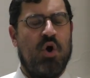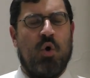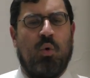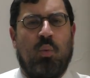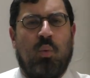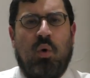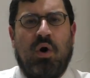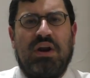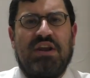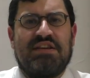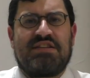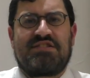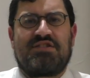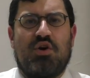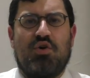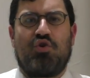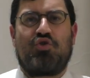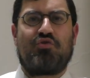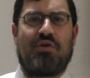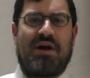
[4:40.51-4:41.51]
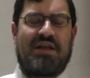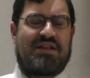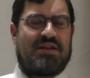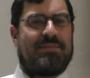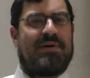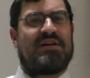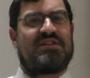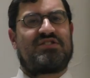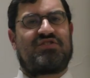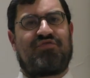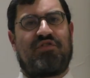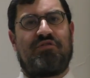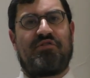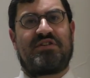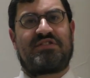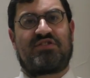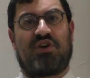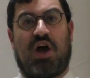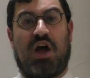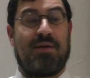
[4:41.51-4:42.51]
What is so great about Sefira
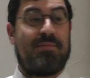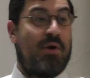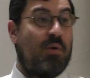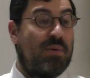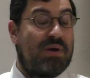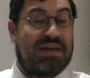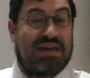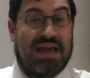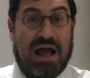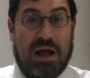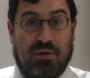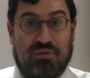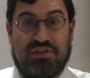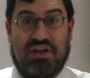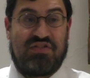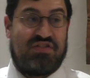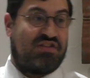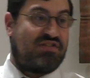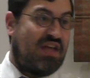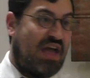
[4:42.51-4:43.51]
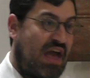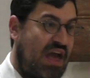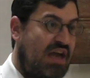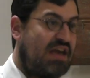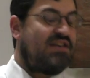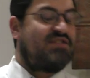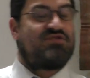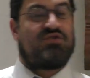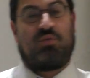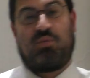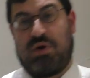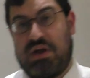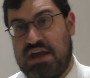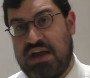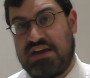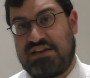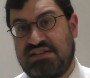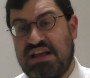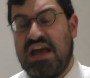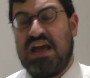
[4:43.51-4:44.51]
Sa'ima? We count it, the days, the
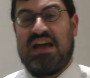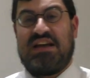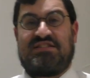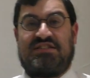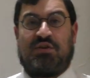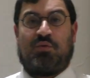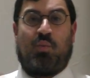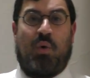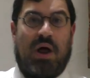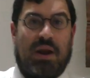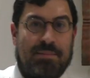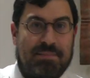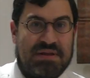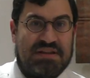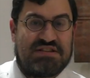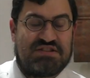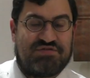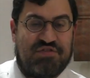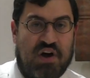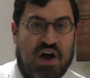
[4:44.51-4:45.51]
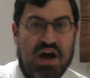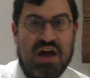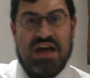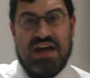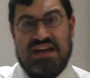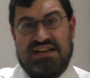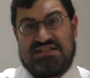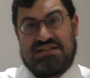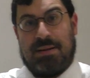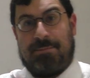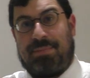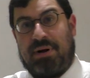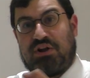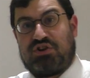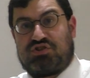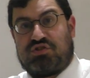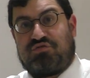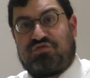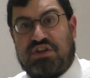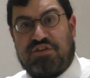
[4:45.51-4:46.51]
weeks. Is it one mitzvah? Is it a
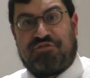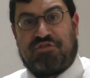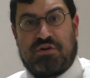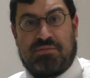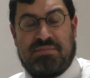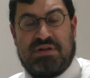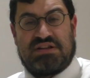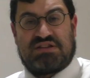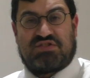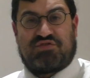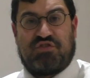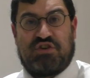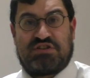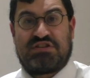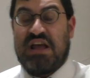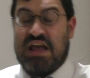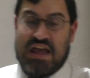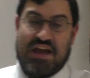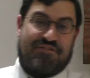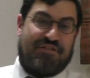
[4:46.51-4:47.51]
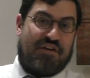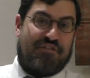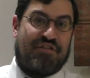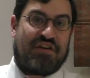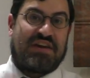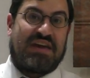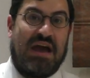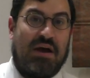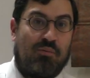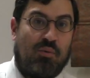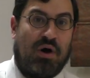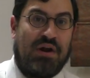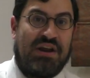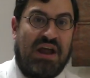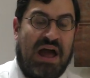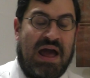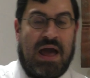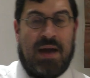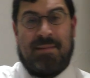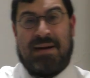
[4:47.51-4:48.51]
bunch of different mitzvahs? If I forget one
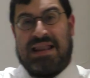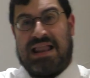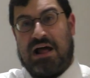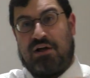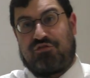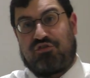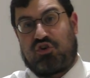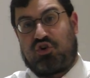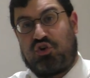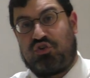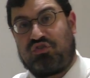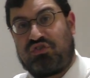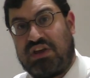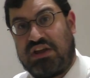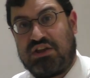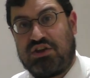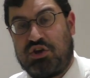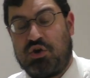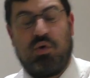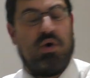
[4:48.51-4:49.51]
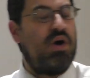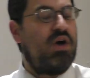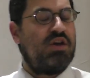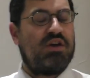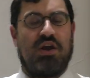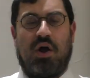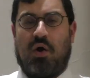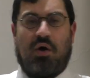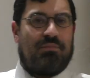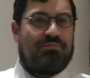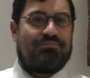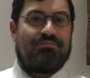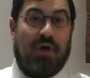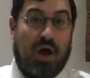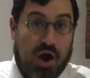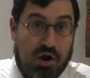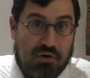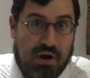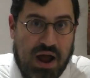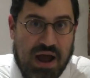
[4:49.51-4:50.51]
night, I'm allowed to continue. You know,
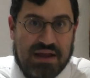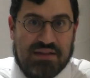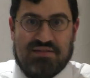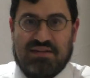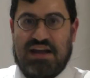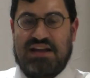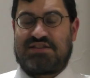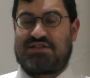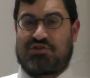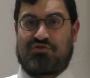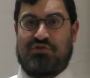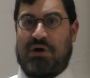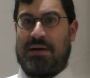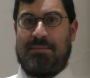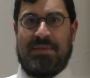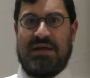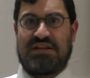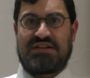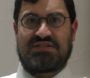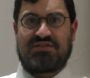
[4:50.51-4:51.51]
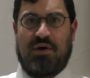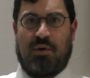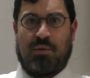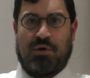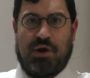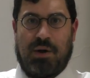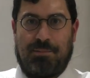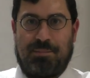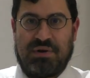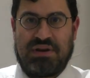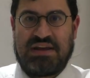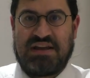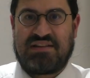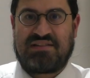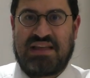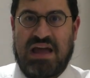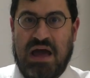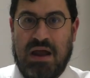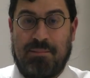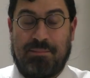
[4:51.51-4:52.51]
all right, it's a great mitzvah. We're not putting it
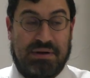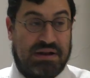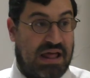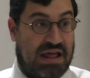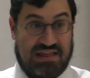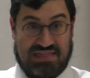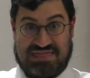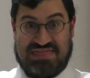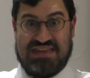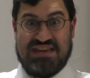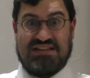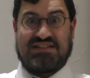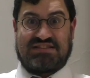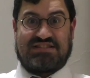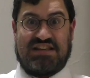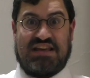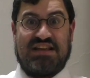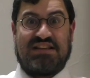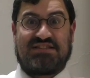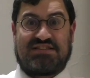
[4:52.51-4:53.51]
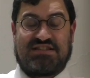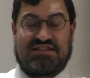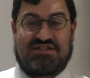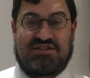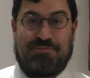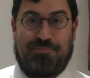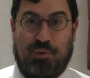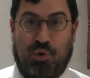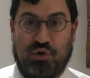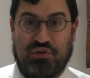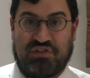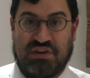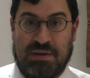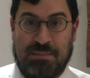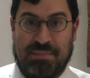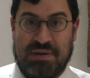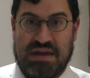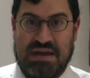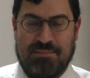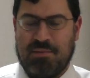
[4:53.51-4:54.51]
down, but like this is the supporting
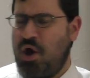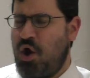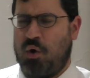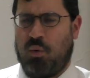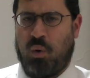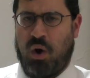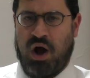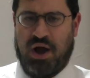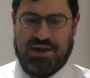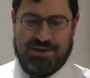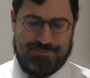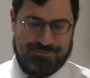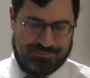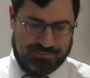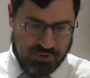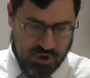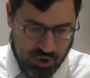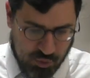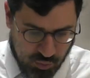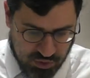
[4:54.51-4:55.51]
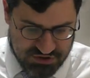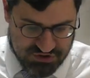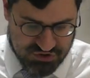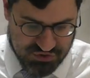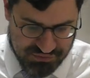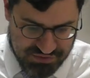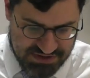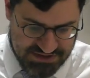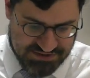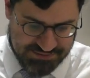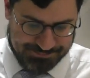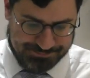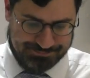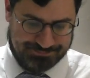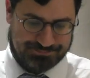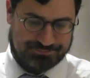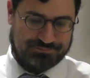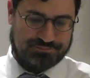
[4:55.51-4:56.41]
beam. Why? What's the reason?